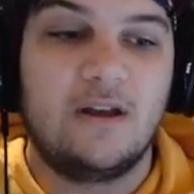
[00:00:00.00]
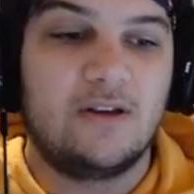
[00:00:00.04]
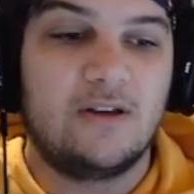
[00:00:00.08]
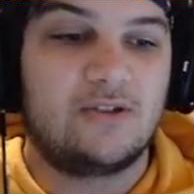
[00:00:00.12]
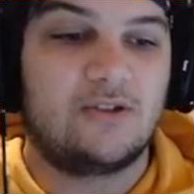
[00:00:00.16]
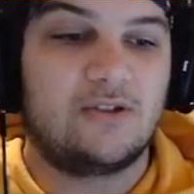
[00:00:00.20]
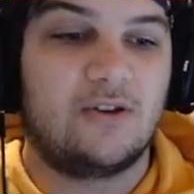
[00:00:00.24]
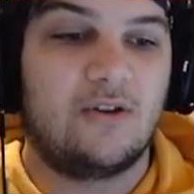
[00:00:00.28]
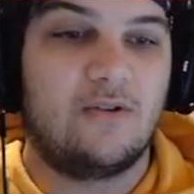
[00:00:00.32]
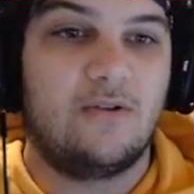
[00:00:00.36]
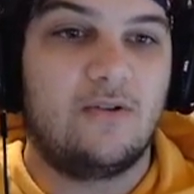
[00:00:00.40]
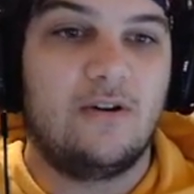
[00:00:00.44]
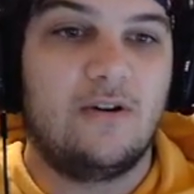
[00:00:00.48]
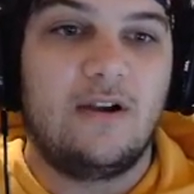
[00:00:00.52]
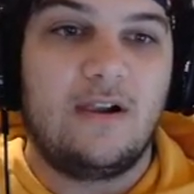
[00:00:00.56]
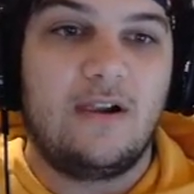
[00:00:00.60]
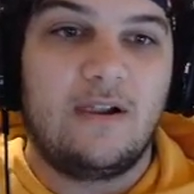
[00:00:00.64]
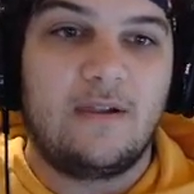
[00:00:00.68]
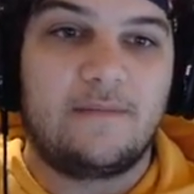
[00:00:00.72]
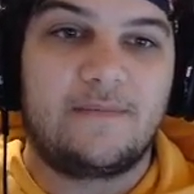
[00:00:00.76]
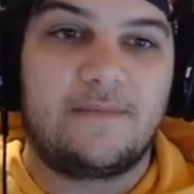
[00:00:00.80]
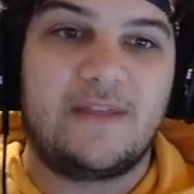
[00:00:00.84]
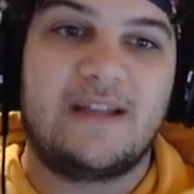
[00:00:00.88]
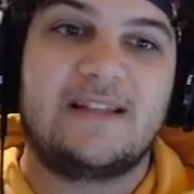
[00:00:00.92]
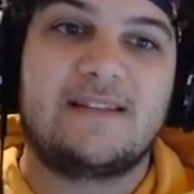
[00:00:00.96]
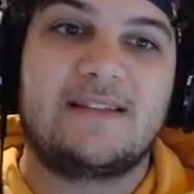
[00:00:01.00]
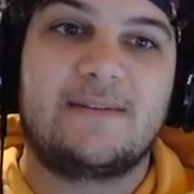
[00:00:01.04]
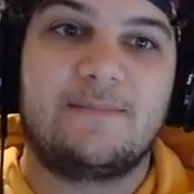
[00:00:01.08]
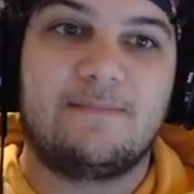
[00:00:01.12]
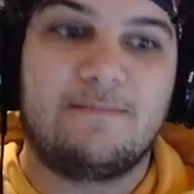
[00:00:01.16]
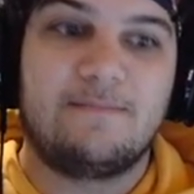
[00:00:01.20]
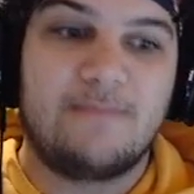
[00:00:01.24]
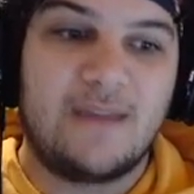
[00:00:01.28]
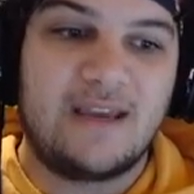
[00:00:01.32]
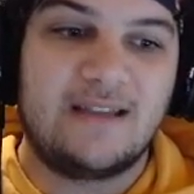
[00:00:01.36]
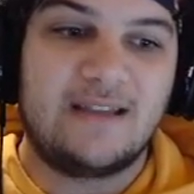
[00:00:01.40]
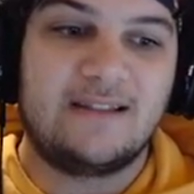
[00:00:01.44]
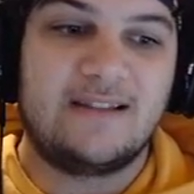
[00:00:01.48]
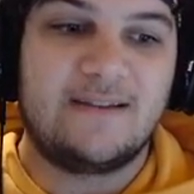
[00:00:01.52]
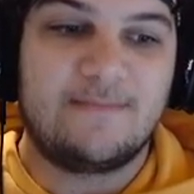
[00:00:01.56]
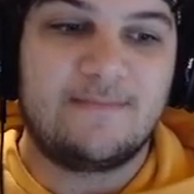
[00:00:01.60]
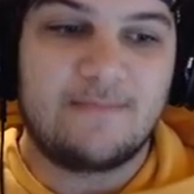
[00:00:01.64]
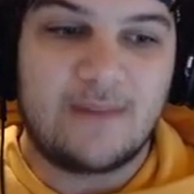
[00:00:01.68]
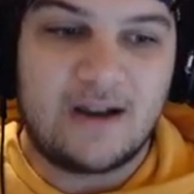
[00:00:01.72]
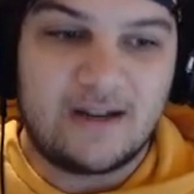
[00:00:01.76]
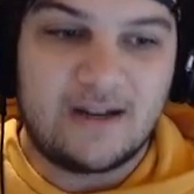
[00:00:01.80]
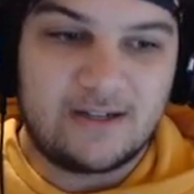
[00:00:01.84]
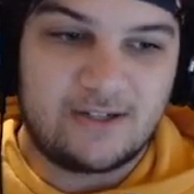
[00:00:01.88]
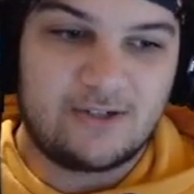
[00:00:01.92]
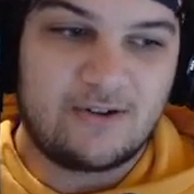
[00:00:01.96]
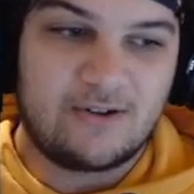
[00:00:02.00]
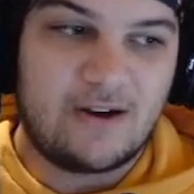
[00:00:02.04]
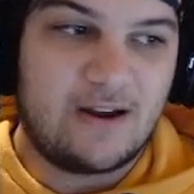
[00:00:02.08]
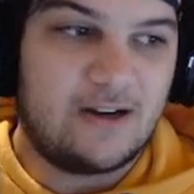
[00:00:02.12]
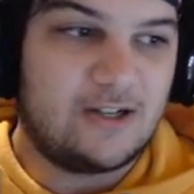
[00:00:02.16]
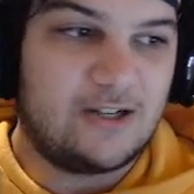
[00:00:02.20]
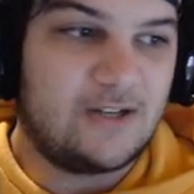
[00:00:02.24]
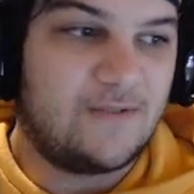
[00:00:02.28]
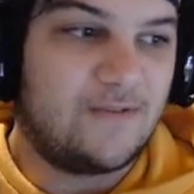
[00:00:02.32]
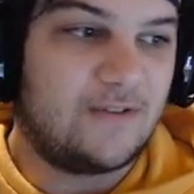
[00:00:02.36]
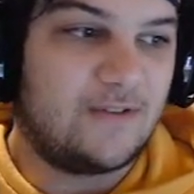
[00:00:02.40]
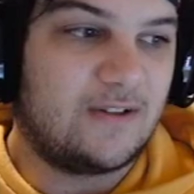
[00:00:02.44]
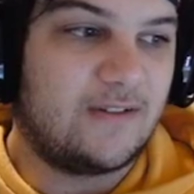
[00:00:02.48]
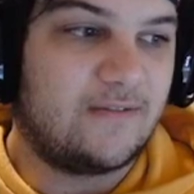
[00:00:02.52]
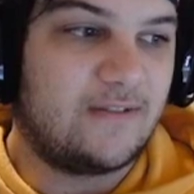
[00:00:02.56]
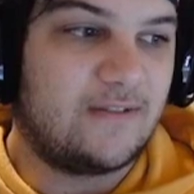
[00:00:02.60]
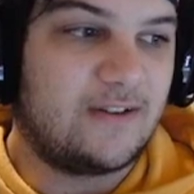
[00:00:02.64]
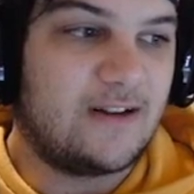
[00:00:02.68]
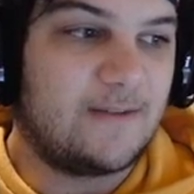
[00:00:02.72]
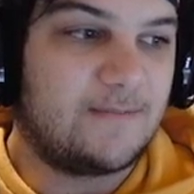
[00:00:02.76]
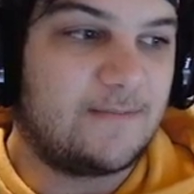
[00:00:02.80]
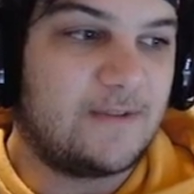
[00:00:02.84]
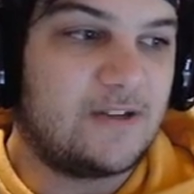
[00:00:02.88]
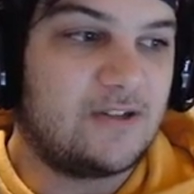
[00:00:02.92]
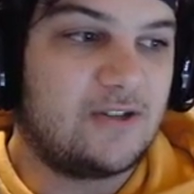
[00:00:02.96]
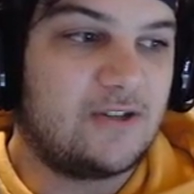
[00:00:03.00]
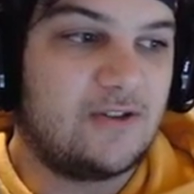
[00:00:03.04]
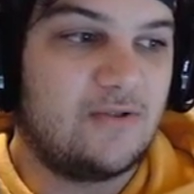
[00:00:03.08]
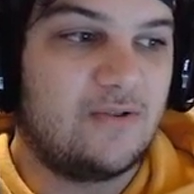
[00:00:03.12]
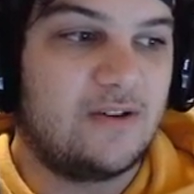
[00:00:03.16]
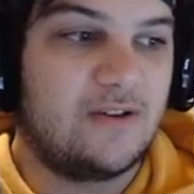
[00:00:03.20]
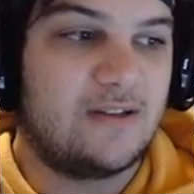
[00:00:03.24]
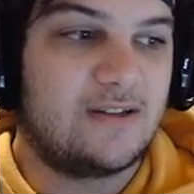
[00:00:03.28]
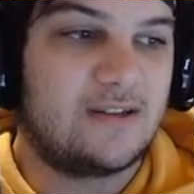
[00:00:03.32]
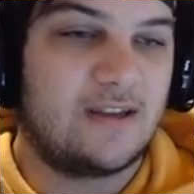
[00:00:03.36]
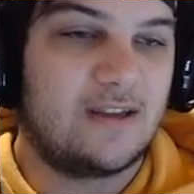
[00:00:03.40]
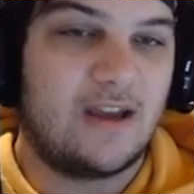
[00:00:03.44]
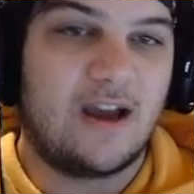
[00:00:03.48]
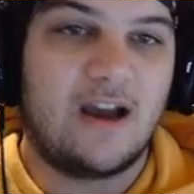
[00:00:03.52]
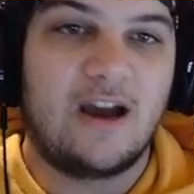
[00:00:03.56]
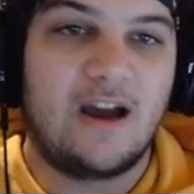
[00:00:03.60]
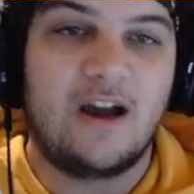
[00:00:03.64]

So that's mainly my strategy for leveling up these units.